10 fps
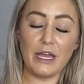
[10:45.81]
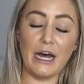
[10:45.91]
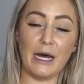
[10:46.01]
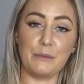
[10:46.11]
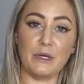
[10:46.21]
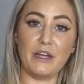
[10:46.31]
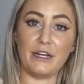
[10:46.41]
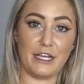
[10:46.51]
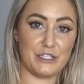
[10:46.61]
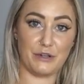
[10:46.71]
um,
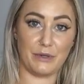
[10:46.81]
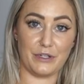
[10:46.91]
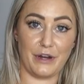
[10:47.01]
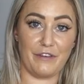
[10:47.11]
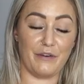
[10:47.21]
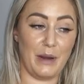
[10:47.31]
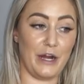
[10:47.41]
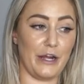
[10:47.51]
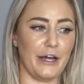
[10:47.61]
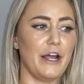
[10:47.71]
in case you're wondering, for
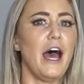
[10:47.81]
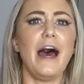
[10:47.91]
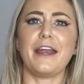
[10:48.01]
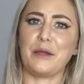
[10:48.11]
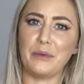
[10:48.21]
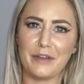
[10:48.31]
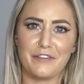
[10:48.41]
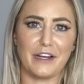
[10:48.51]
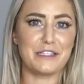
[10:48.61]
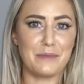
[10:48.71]
Paragon. And I completely
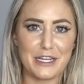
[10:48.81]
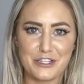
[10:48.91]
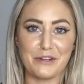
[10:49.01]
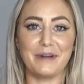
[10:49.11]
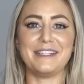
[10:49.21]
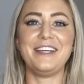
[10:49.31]
forgot to mention my